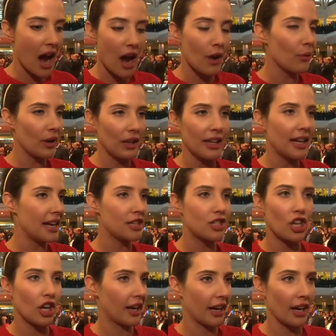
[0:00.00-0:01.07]
I really
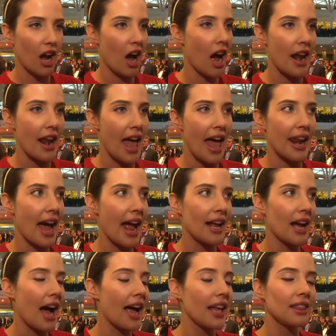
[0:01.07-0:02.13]
took it on, and
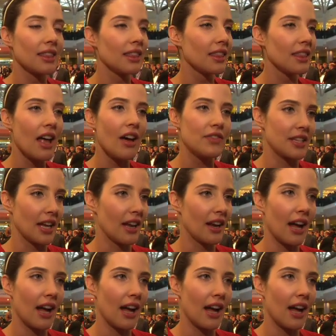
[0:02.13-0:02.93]
I, I loved it.